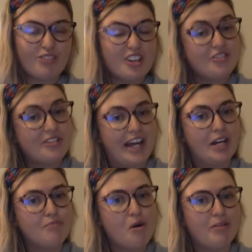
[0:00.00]
So take
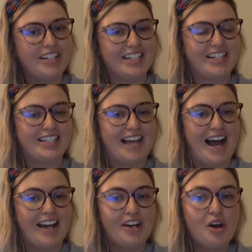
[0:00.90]
a moment to
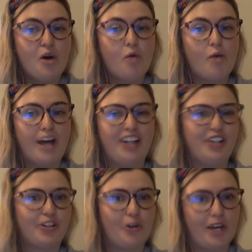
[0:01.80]
decide what
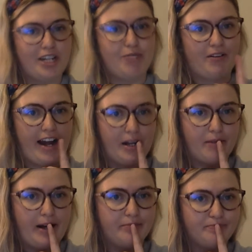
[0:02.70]
you're going to be writing
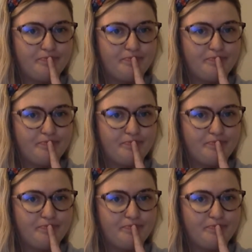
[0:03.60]
about.